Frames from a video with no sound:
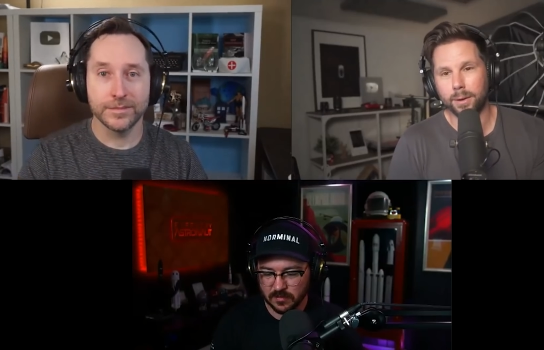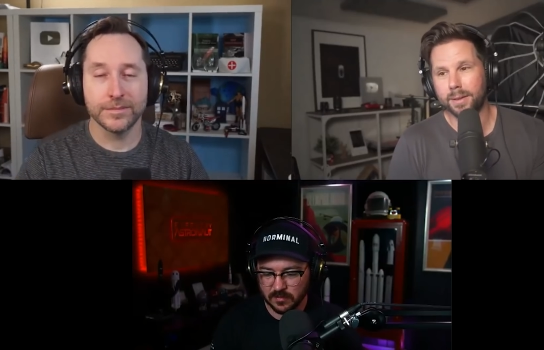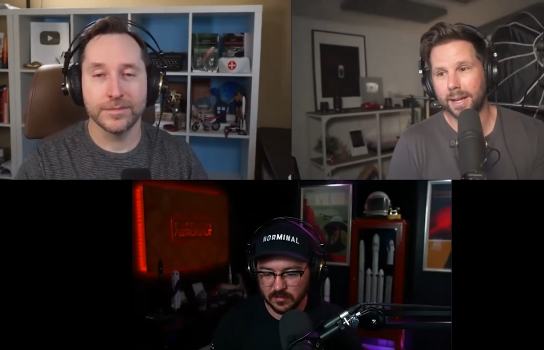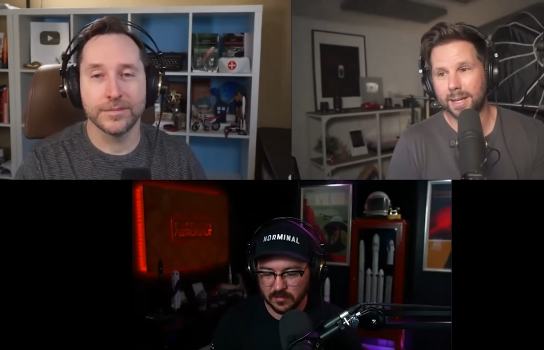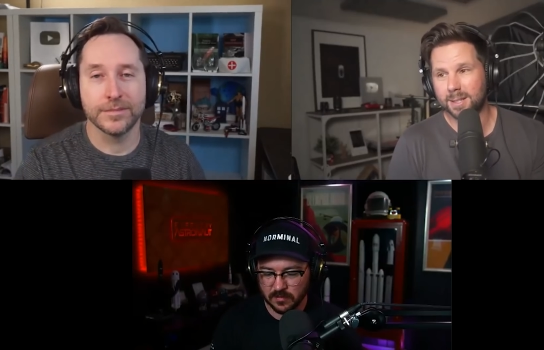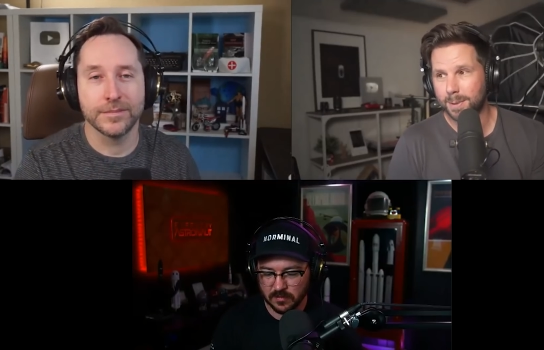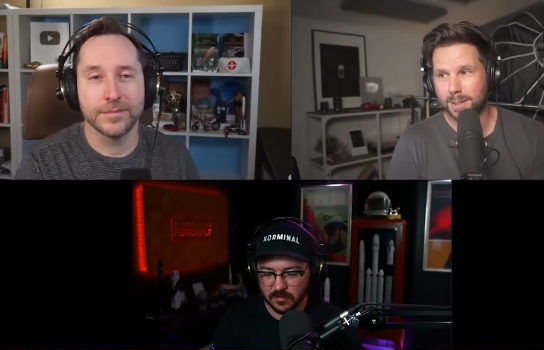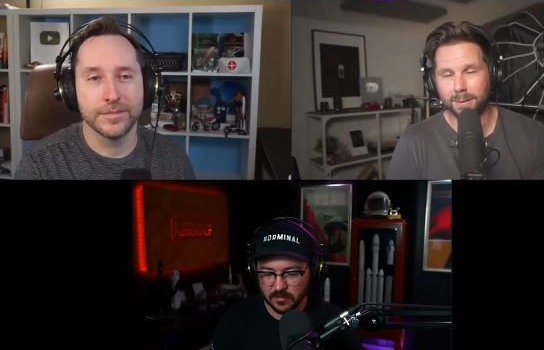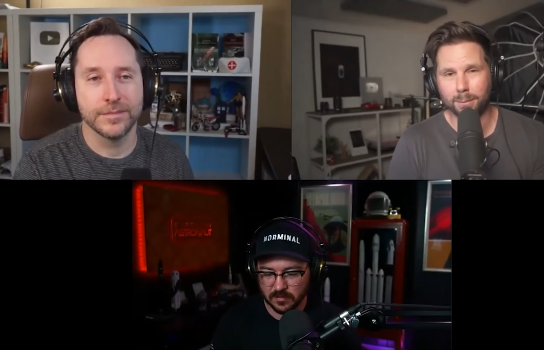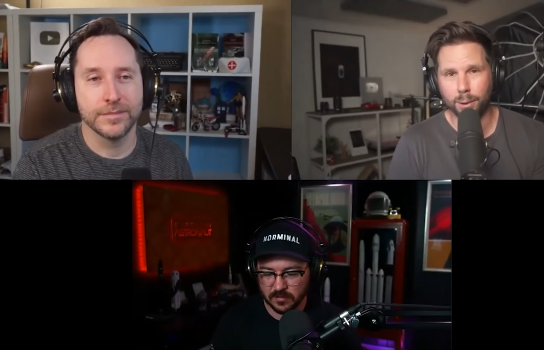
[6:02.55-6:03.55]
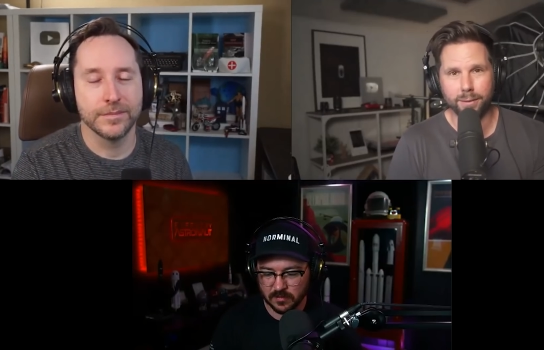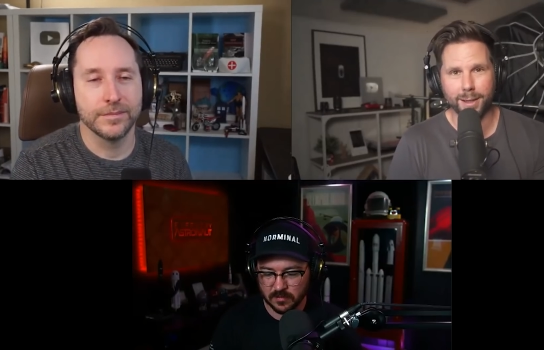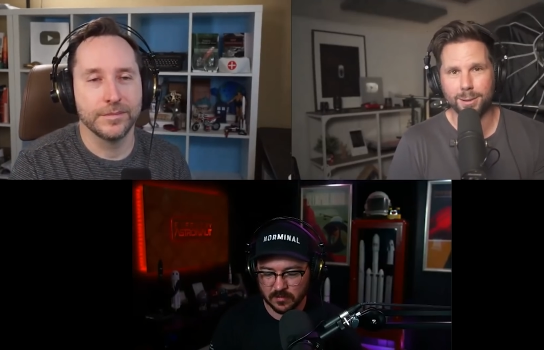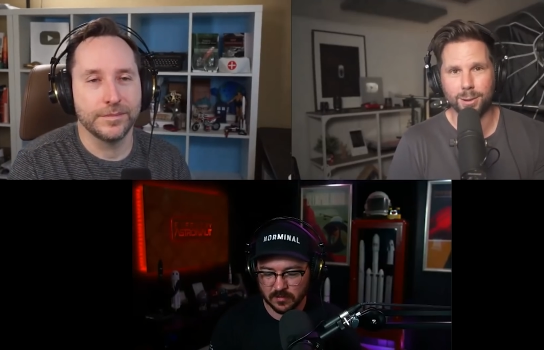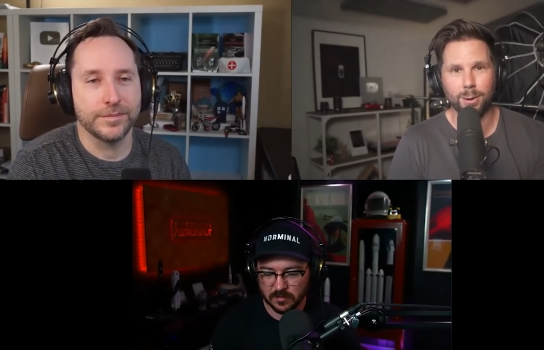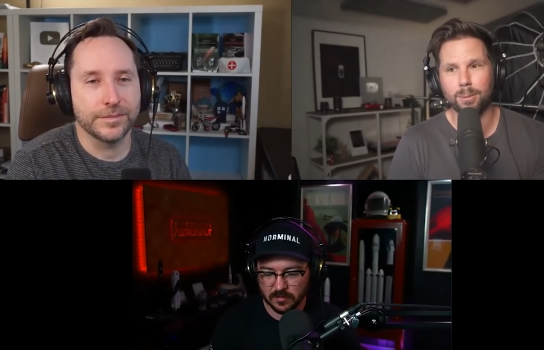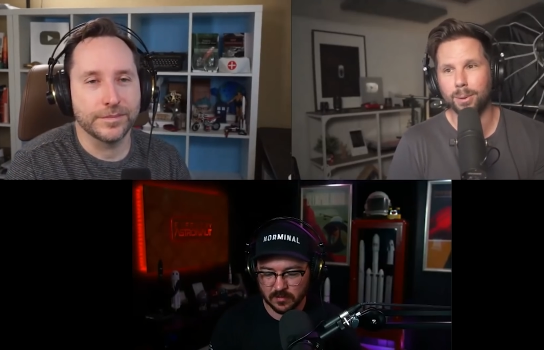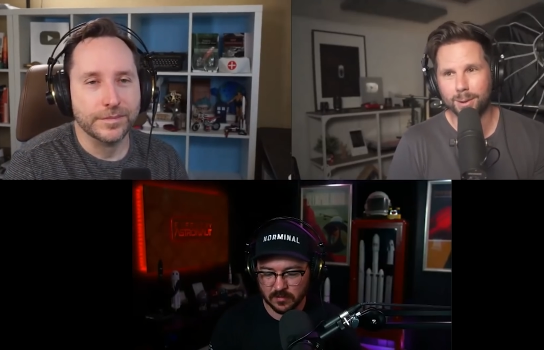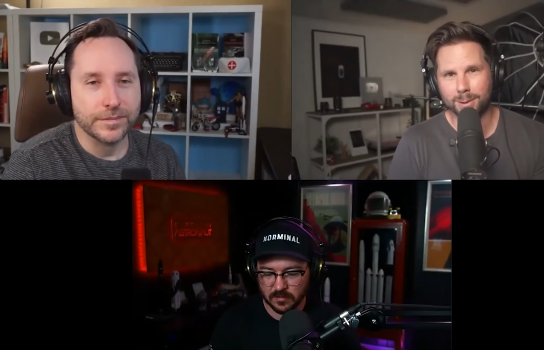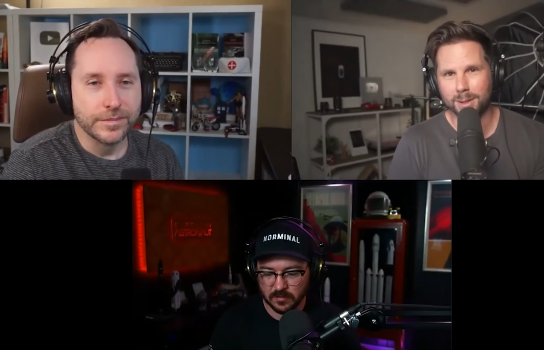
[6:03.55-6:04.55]
Speaker 1: even like a specific movie like jungle
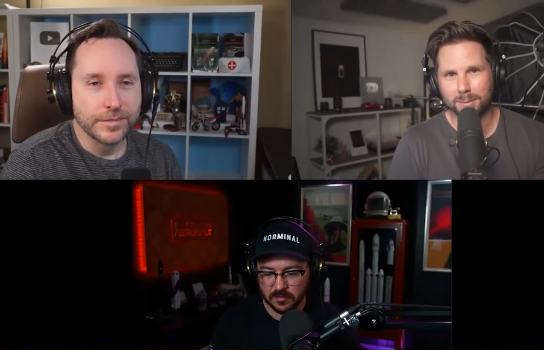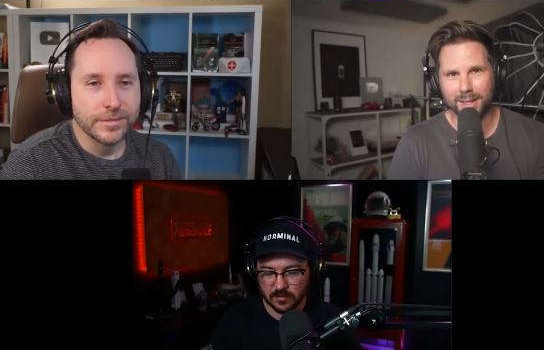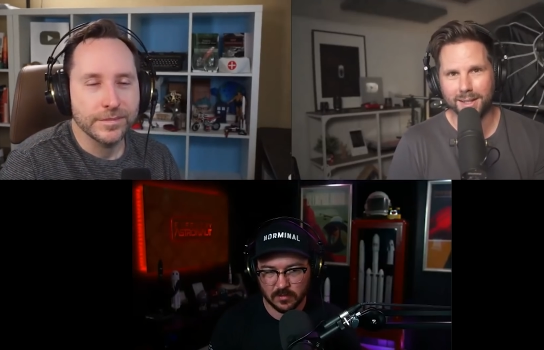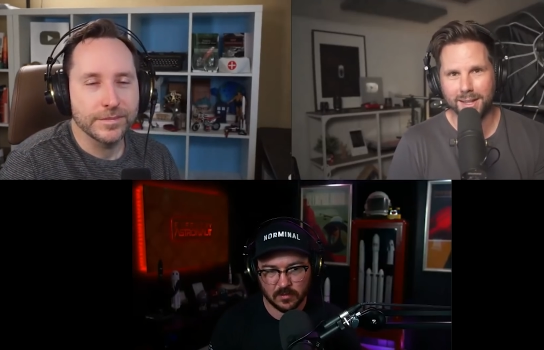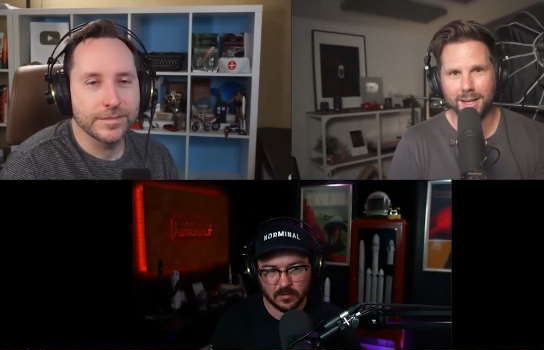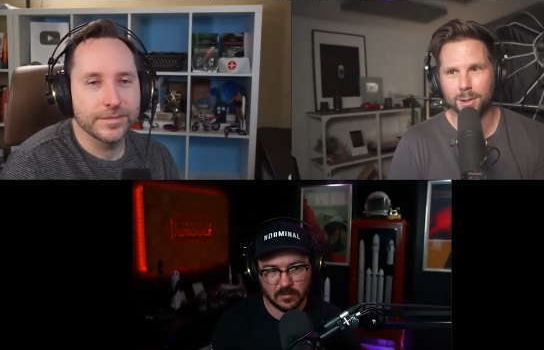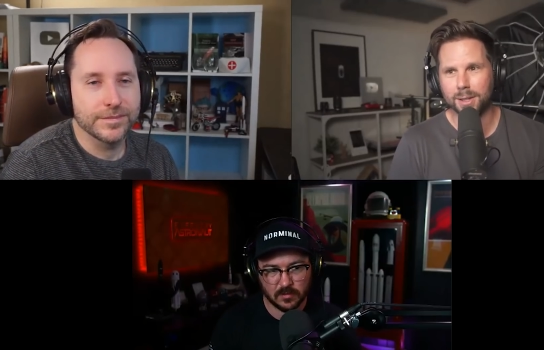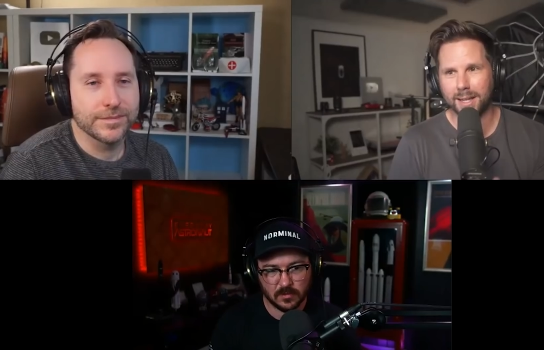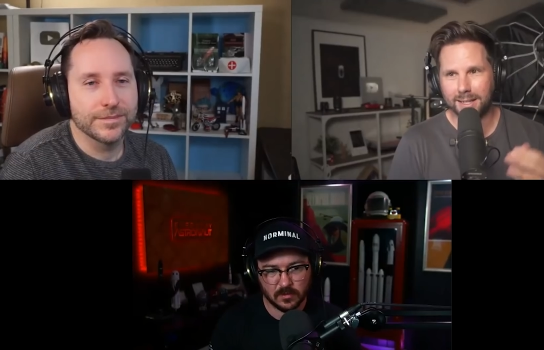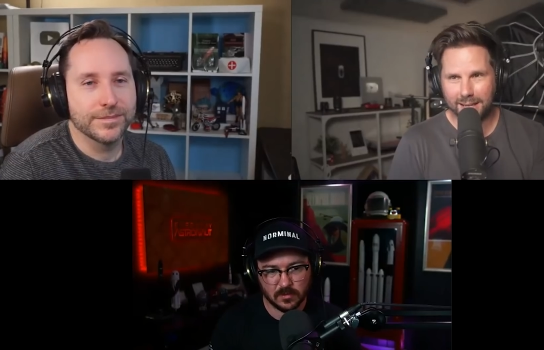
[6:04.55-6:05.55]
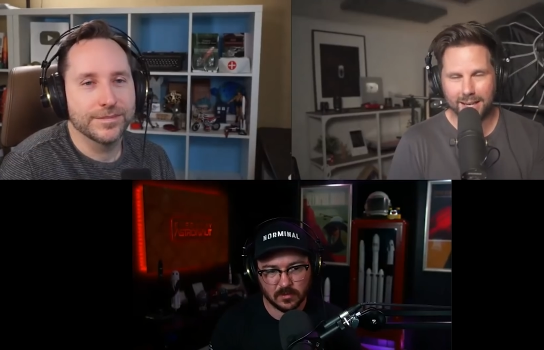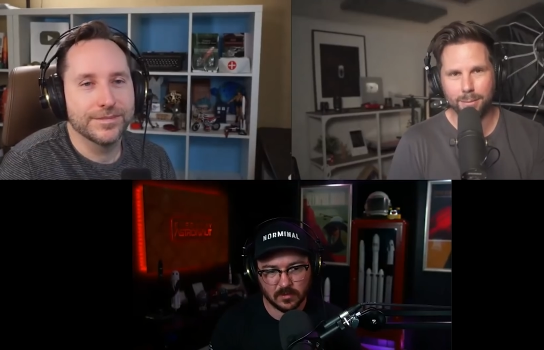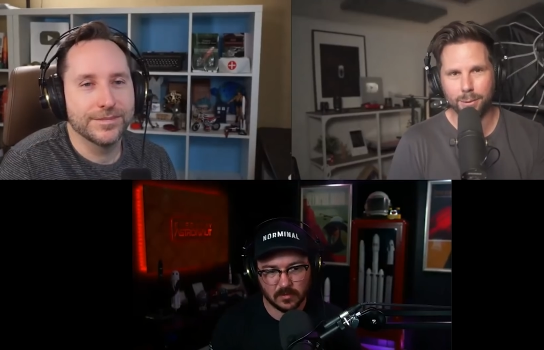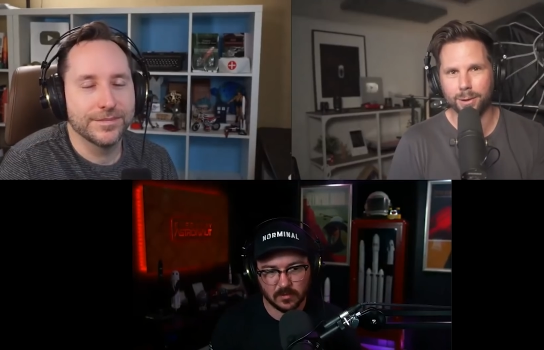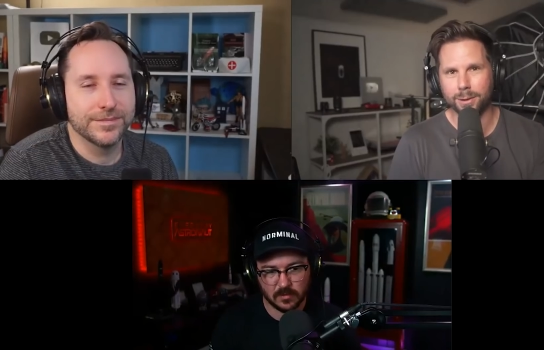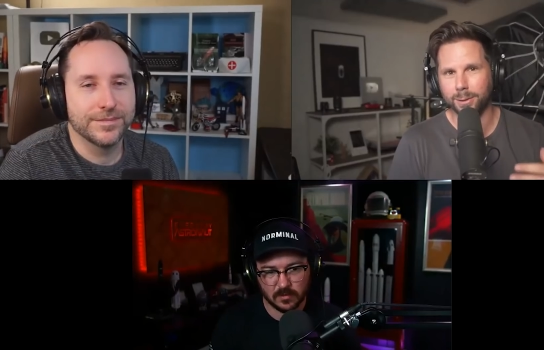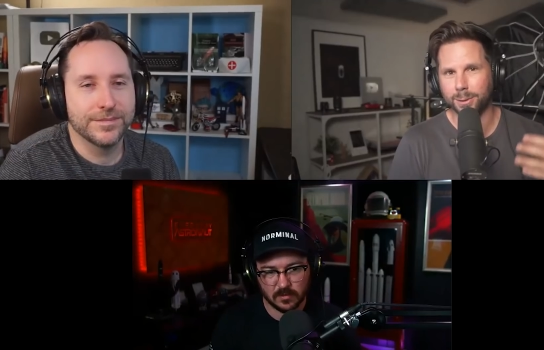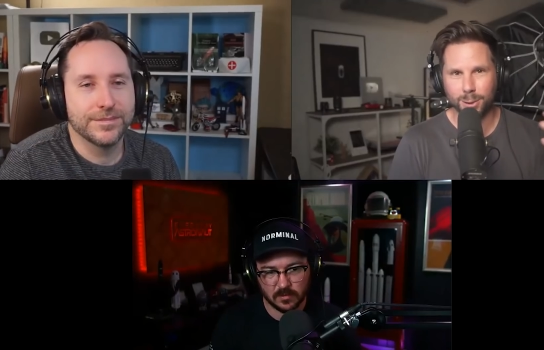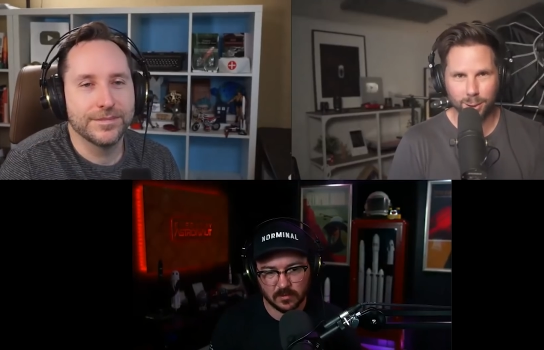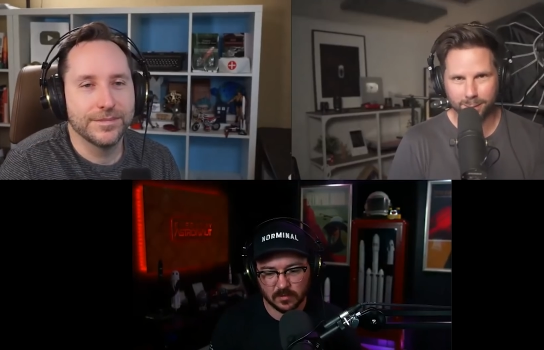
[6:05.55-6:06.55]
book or something like that you could like name your your
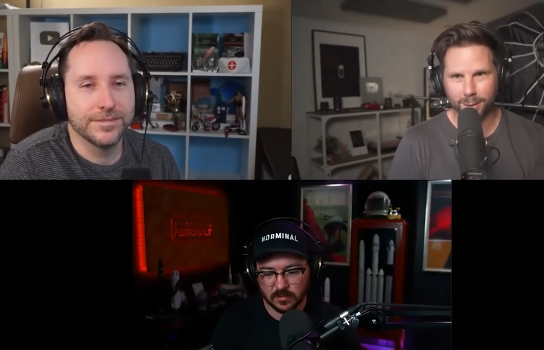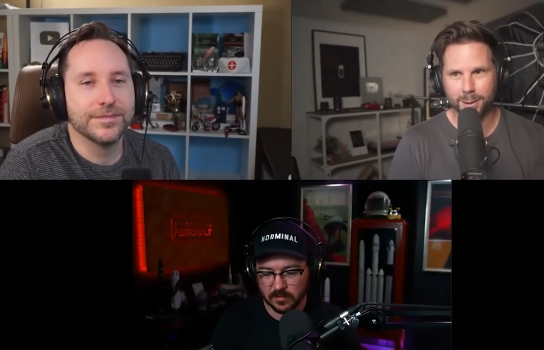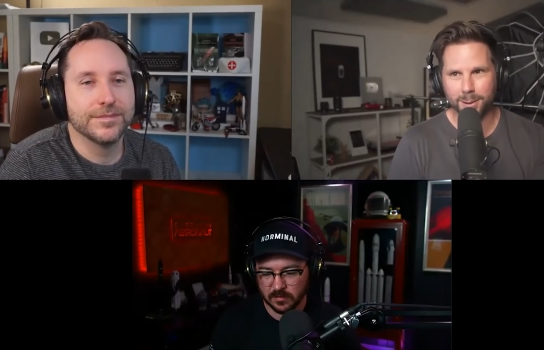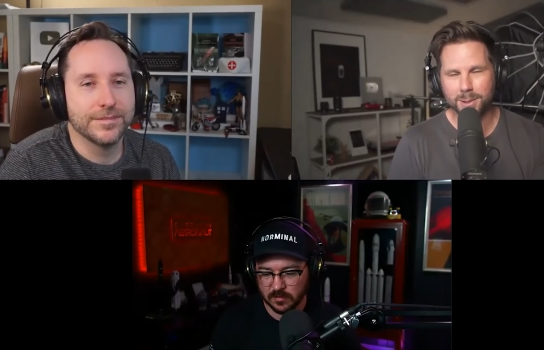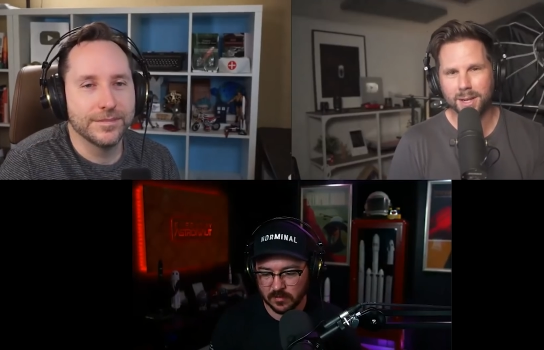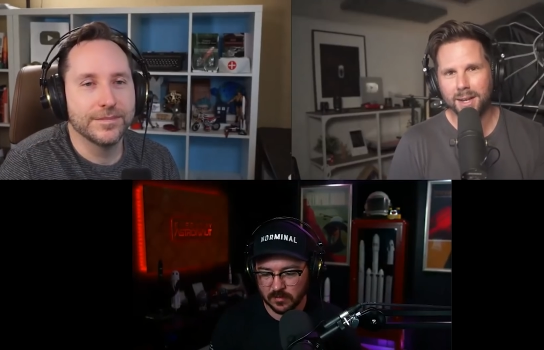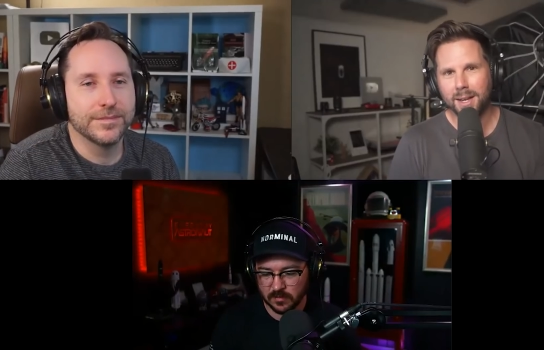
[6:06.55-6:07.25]
servers